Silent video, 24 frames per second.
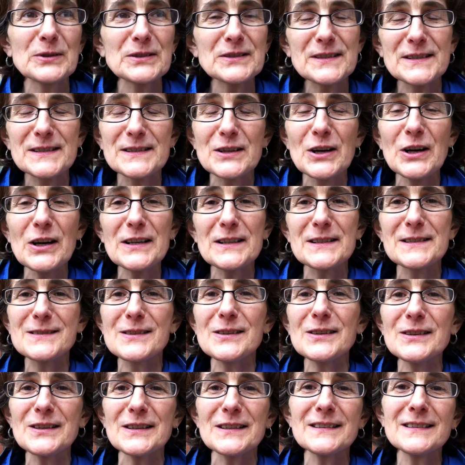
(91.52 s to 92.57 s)
Once it's gone, it's
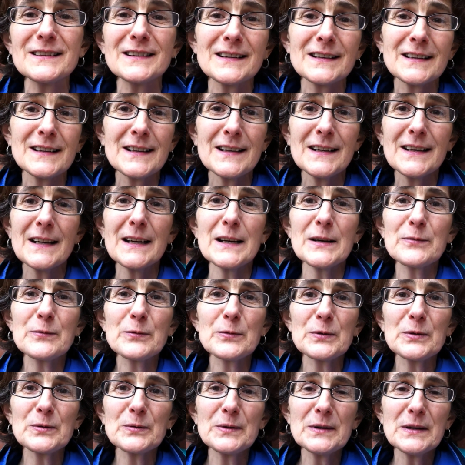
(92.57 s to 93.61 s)
gone. And if
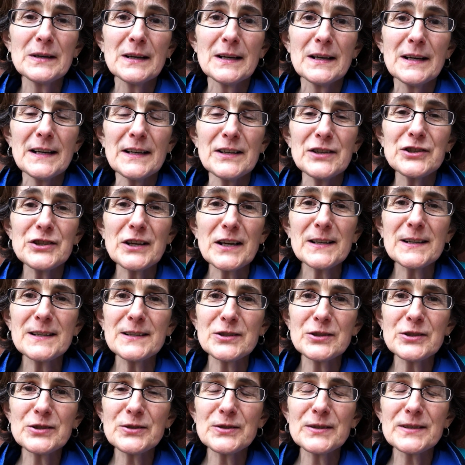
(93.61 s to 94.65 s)
we're
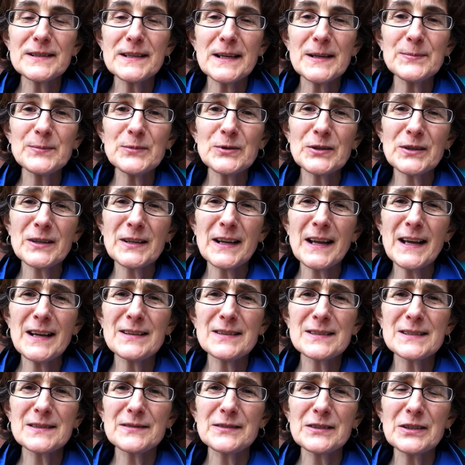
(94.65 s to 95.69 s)
injecting 2 to 10 million
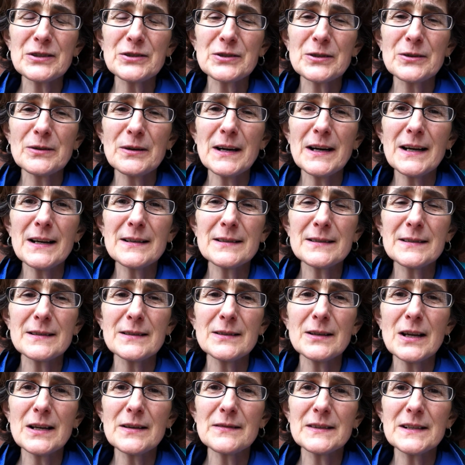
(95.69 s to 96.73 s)
gallons of it underground, and a
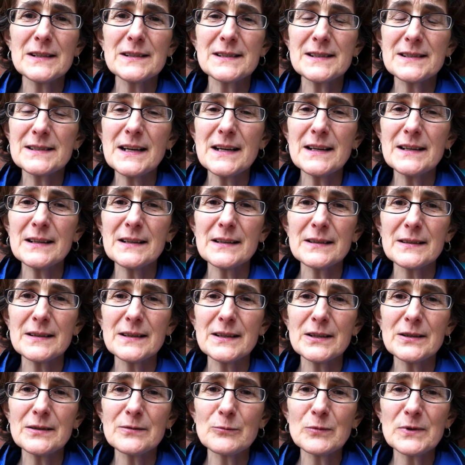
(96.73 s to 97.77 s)
lot of that's staying
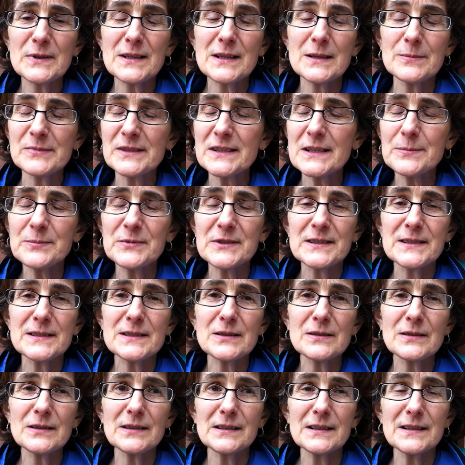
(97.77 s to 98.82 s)
there, and what comes up is
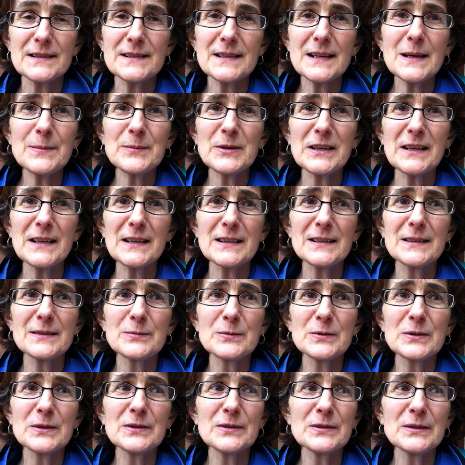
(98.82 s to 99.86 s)
totally contaminated,
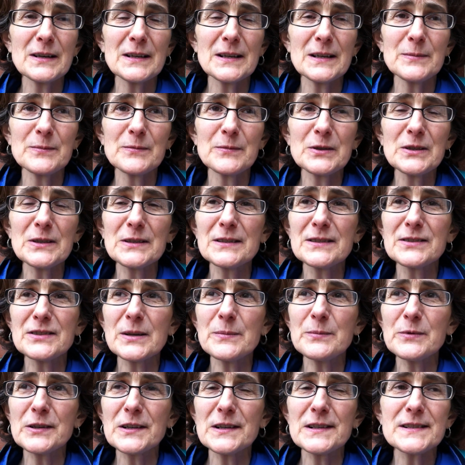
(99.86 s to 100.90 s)
we're really
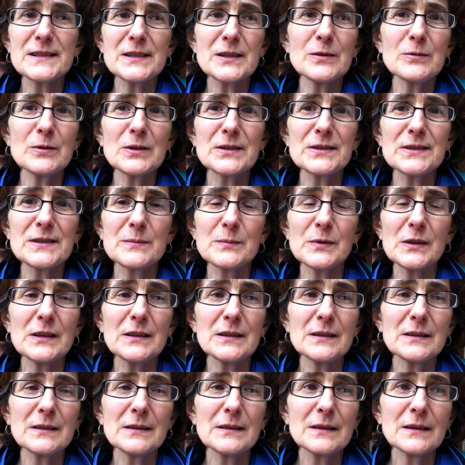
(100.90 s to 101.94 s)
jeopardizing our water
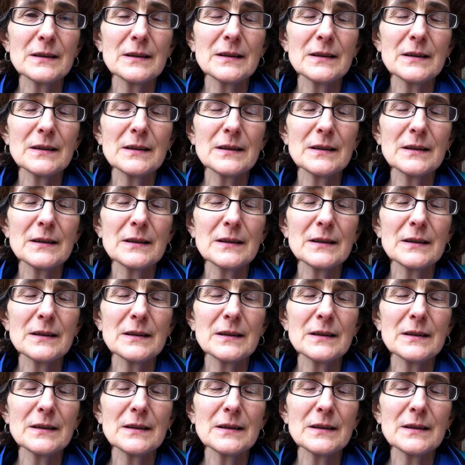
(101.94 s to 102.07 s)
supply.